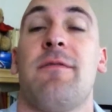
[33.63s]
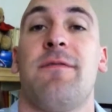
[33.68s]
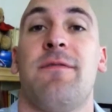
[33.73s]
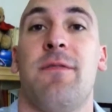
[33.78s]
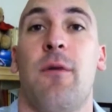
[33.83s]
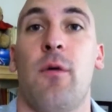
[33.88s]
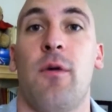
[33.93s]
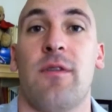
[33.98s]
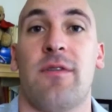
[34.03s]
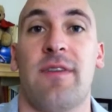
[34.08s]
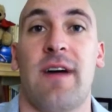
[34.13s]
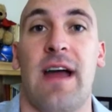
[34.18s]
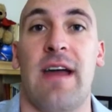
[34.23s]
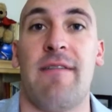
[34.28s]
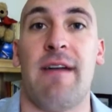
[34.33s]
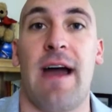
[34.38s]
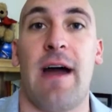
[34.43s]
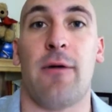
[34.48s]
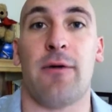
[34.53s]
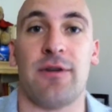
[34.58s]
four or
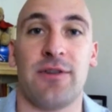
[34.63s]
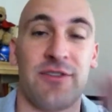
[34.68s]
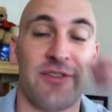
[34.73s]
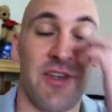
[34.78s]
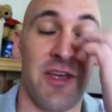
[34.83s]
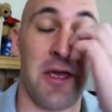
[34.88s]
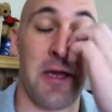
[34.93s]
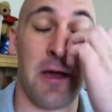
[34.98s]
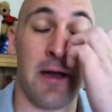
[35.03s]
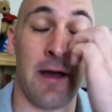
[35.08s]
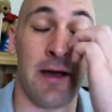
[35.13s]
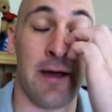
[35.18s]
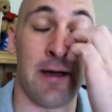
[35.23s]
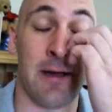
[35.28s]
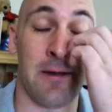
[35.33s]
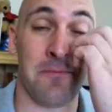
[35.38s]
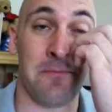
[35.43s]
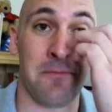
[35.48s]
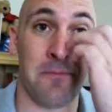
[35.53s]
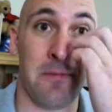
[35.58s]
five hours,
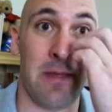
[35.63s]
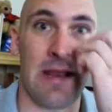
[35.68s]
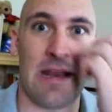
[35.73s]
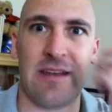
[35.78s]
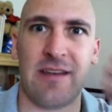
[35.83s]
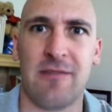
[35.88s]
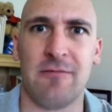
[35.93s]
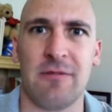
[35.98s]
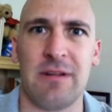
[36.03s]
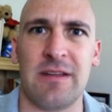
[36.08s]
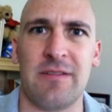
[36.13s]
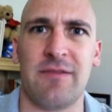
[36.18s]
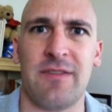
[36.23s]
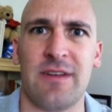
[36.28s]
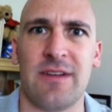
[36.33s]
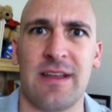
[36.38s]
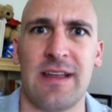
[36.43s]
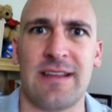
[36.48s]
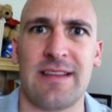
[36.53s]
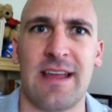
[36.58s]
and it didn't really
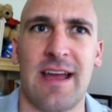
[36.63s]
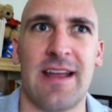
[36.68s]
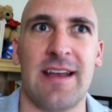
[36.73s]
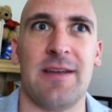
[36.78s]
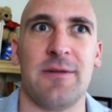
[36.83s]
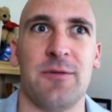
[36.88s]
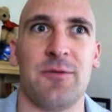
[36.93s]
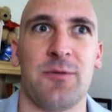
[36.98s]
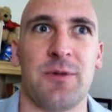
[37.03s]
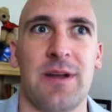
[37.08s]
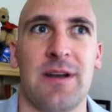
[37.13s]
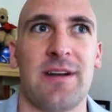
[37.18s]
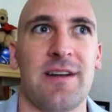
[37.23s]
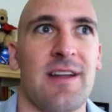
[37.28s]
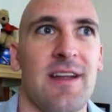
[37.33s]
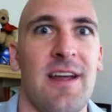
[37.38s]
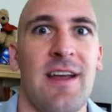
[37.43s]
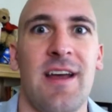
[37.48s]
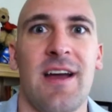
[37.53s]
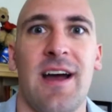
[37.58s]
feel like that. It was weird.
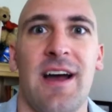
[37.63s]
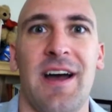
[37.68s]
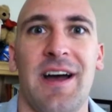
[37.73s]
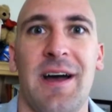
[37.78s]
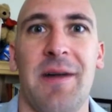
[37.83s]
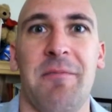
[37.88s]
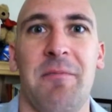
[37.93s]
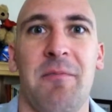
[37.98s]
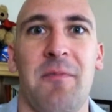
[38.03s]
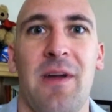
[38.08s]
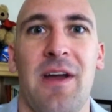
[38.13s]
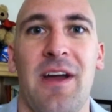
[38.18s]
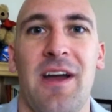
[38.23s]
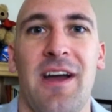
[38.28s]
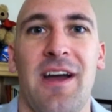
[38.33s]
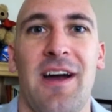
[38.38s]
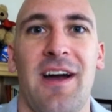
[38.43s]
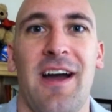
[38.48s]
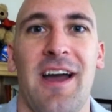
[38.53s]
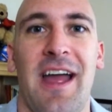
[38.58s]
And
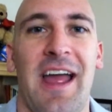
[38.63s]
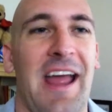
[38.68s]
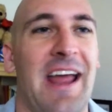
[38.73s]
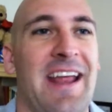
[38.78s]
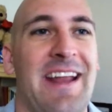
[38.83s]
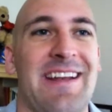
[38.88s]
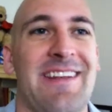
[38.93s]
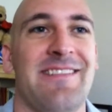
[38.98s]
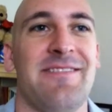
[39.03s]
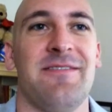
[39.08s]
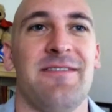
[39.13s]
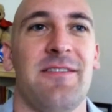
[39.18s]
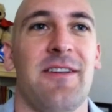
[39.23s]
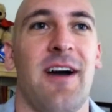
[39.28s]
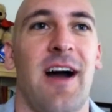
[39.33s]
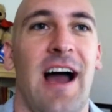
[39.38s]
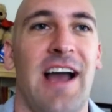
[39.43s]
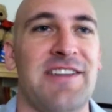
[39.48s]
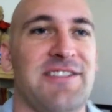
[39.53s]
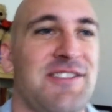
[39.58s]

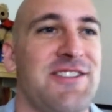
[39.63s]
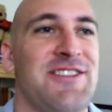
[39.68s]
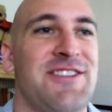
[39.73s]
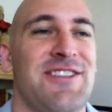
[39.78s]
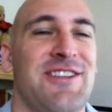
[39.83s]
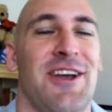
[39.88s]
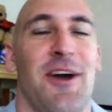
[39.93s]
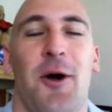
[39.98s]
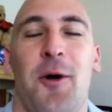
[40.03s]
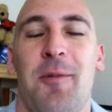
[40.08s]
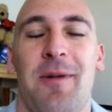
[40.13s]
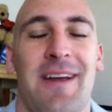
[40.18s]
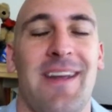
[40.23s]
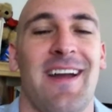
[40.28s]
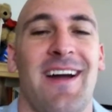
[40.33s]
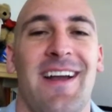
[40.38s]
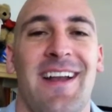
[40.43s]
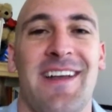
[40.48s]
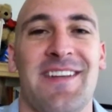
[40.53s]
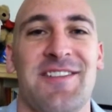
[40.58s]
I
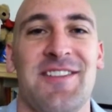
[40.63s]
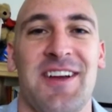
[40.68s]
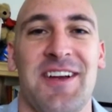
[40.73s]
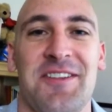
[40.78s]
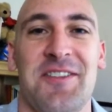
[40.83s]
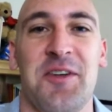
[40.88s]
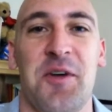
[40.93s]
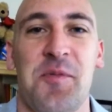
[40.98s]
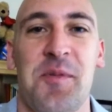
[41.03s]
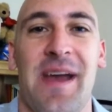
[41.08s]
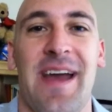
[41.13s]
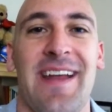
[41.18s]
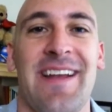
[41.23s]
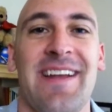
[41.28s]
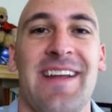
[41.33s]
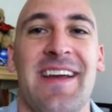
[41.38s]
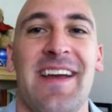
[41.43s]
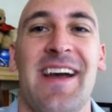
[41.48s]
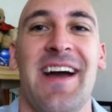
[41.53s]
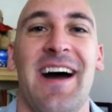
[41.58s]
suck so
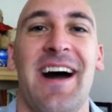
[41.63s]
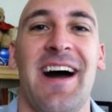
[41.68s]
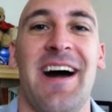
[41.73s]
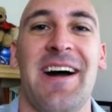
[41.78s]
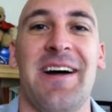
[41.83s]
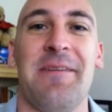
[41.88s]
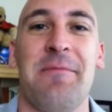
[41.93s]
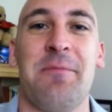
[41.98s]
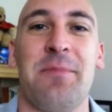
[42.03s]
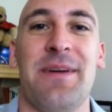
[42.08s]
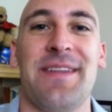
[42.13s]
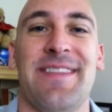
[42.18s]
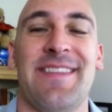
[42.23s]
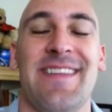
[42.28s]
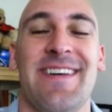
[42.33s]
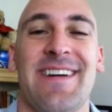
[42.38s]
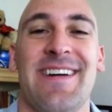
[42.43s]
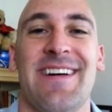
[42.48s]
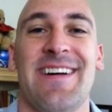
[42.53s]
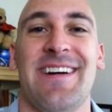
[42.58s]
bad. But
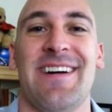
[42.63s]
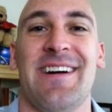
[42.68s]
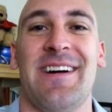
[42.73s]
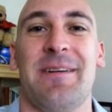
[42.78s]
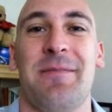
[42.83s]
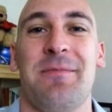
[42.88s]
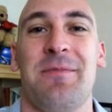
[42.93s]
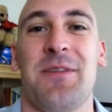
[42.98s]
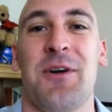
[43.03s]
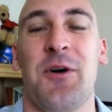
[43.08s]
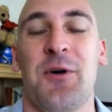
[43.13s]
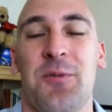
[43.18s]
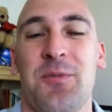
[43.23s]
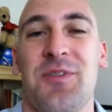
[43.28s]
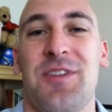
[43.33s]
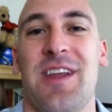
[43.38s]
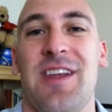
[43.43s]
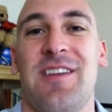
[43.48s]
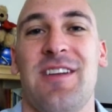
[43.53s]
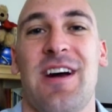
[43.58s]
the
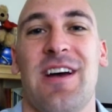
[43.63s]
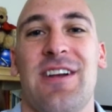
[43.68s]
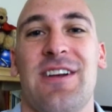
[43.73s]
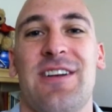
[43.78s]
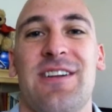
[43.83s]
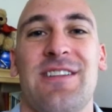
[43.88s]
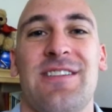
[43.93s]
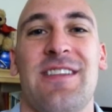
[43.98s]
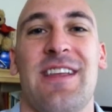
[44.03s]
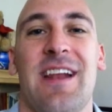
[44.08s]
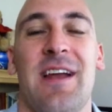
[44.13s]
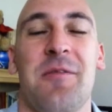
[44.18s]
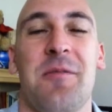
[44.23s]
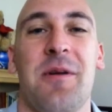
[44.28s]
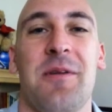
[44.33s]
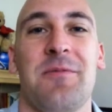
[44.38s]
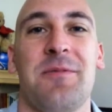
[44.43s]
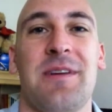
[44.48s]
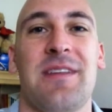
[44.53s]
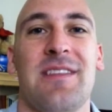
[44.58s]
homestay daughter that I
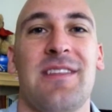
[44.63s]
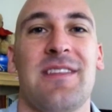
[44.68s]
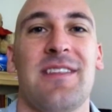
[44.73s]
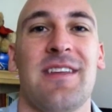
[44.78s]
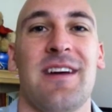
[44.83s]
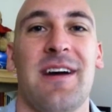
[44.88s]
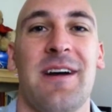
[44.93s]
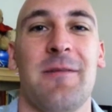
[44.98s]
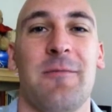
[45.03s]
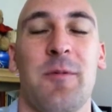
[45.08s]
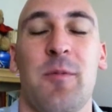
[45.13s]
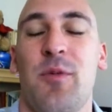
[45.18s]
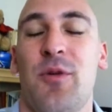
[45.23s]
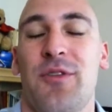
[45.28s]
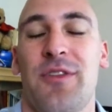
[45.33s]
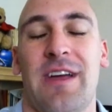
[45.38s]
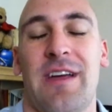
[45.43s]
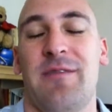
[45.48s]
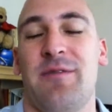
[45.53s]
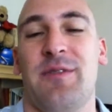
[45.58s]
went with, we
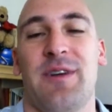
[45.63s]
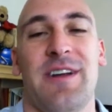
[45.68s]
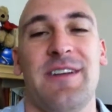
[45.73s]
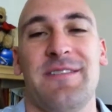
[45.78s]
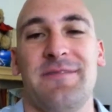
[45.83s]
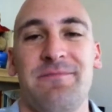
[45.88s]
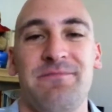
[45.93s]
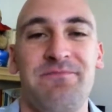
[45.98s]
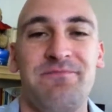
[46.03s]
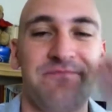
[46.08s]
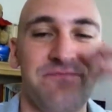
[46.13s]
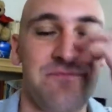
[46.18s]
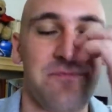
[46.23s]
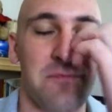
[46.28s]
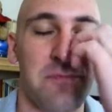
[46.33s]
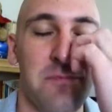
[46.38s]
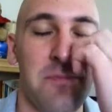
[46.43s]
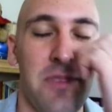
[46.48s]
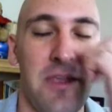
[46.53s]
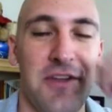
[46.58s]
both had fun
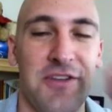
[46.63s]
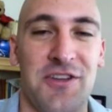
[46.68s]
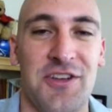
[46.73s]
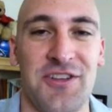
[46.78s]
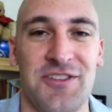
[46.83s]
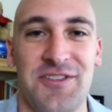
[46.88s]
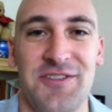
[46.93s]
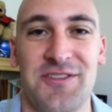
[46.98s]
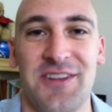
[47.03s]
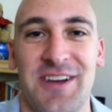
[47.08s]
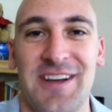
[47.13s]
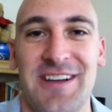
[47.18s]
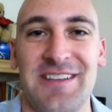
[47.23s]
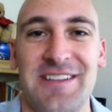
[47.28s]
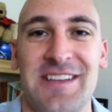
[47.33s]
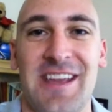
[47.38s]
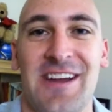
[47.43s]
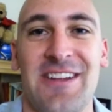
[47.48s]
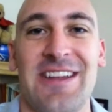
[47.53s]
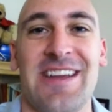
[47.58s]
just
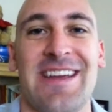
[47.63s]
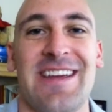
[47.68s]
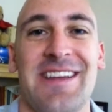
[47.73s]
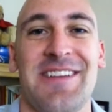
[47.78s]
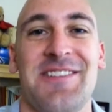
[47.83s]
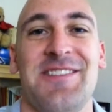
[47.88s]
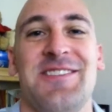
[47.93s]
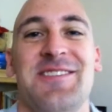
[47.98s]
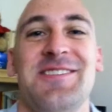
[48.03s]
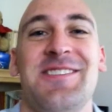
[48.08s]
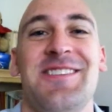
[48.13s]
yelling and